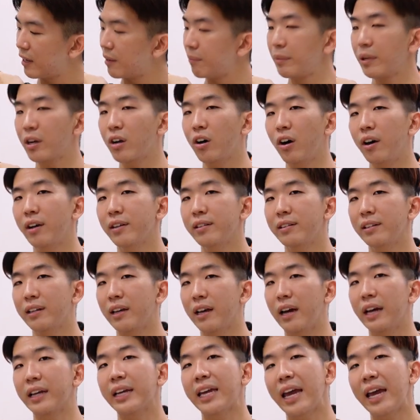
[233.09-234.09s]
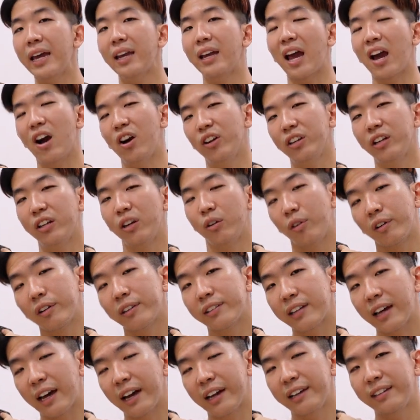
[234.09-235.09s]
because again, I ordered the wrong
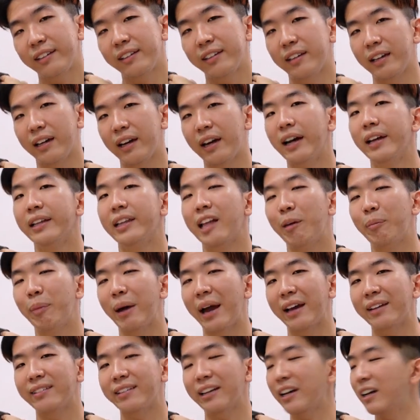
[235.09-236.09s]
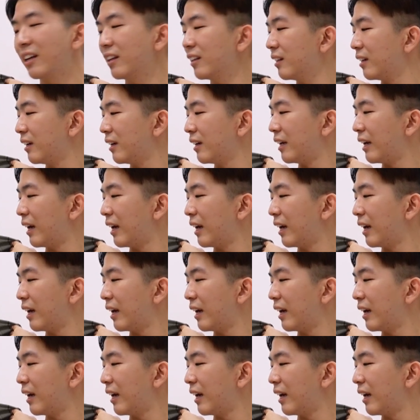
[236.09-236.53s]
size, a double XL,